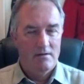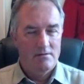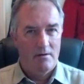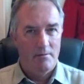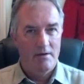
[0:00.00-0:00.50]

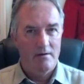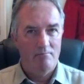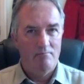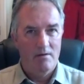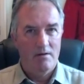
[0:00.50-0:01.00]
So, I mean,
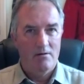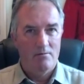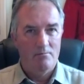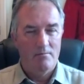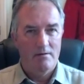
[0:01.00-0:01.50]
you
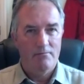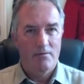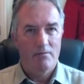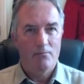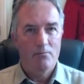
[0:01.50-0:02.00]
know,
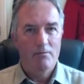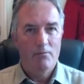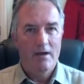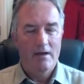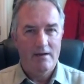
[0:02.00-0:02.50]
if
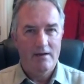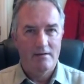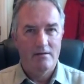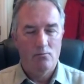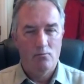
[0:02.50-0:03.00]
we had
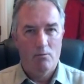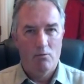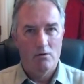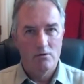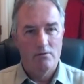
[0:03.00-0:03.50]
the
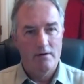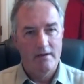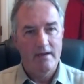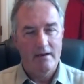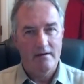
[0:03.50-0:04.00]
world over
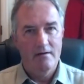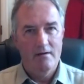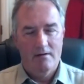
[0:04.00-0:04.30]
again,